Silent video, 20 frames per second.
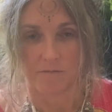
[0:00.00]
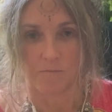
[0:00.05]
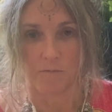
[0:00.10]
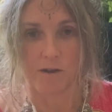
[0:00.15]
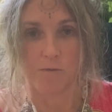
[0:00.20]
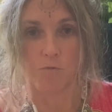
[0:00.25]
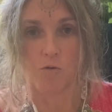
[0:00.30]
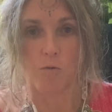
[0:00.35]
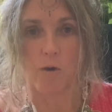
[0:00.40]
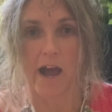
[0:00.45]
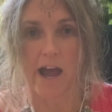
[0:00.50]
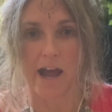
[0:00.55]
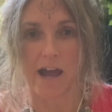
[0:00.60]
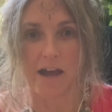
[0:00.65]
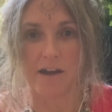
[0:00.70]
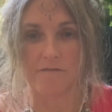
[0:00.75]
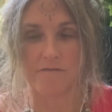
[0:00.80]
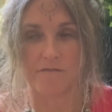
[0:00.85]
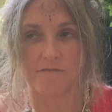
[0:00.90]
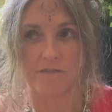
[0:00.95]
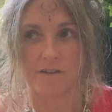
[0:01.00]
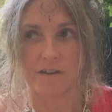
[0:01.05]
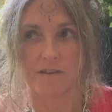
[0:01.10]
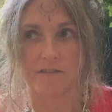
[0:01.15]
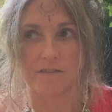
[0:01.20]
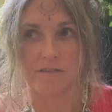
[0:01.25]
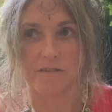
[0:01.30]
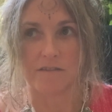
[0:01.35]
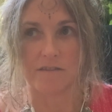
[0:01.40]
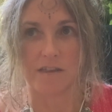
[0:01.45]
We will have
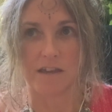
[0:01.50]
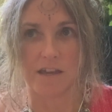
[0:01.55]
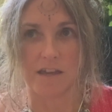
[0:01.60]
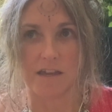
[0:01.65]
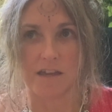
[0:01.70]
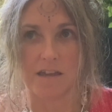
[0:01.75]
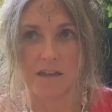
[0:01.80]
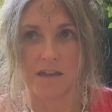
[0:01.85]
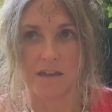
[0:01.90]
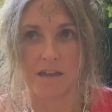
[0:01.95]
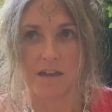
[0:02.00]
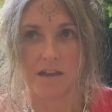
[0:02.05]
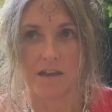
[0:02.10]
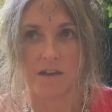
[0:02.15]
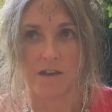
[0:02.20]
the